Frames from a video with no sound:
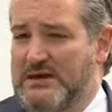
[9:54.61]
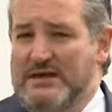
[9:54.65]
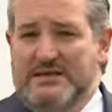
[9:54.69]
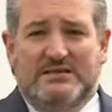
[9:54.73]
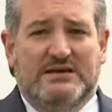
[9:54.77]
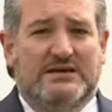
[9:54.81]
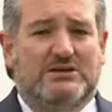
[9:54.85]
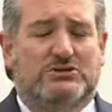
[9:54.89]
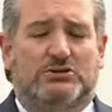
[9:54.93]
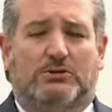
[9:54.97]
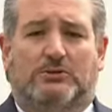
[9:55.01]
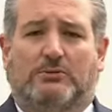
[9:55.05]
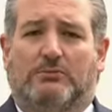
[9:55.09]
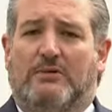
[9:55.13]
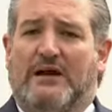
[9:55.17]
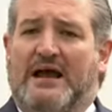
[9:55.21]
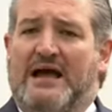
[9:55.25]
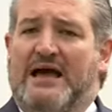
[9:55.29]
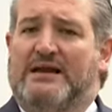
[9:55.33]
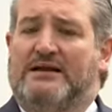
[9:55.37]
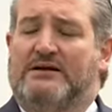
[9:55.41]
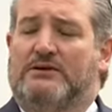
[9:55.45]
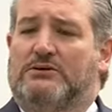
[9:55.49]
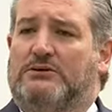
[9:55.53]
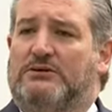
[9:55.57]
These are
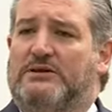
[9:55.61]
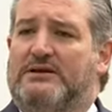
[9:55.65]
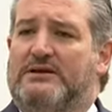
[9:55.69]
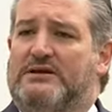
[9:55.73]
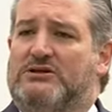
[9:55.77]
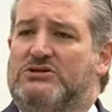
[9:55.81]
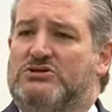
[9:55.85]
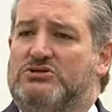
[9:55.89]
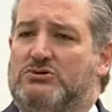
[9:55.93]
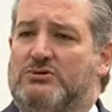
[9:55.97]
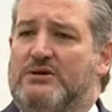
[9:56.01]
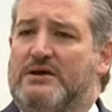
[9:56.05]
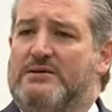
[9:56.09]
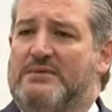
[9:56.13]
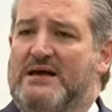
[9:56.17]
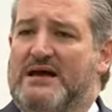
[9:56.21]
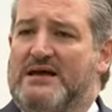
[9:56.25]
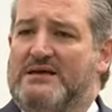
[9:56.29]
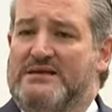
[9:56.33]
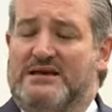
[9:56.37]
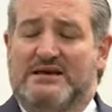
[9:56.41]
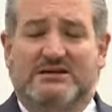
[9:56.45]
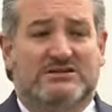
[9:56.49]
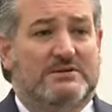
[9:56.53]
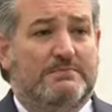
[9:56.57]
radical and extreme
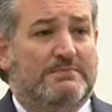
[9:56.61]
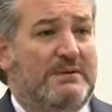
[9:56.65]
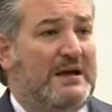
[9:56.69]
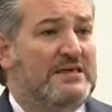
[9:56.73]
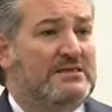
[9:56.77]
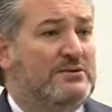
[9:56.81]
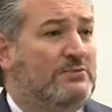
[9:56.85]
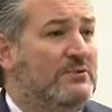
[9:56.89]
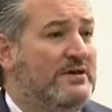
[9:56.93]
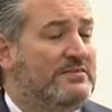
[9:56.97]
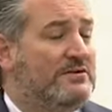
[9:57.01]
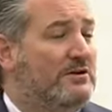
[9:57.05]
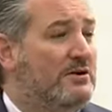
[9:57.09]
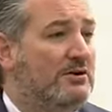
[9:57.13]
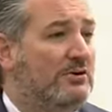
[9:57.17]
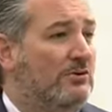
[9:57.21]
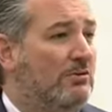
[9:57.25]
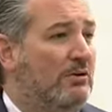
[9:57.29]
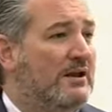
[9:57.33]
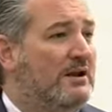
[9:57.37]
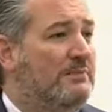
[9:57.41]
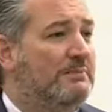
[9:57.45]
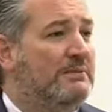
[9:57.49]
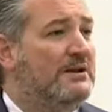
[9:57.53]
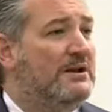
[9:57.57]
ideas. And by the way, they're
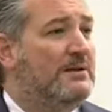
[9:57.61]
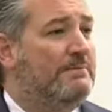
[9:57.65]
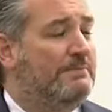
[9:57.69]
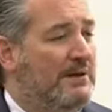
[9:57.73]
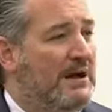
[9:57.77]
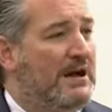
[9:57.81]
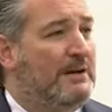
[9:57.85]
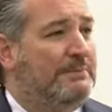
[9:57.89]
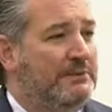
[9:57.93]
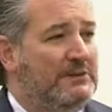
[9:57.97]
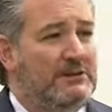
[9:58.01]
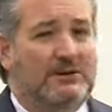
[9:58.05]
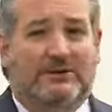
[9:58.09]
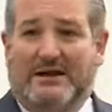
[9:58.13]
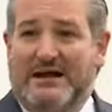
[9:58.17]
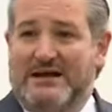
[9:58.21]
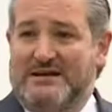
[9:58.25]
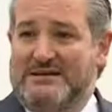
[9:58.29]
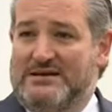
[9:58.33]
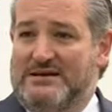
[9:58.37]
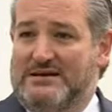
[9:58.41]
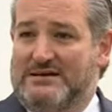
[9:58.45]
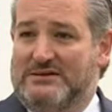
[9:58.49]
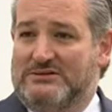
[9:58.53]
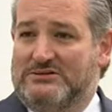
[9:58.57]
incredibly unpopular
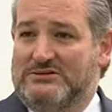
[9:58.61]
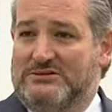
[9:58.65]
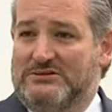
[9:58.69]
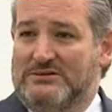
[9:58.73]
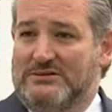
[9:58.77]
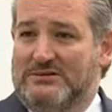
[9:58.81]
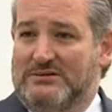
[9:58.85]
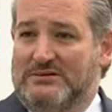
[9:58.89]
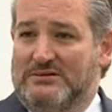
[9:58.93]
ideas.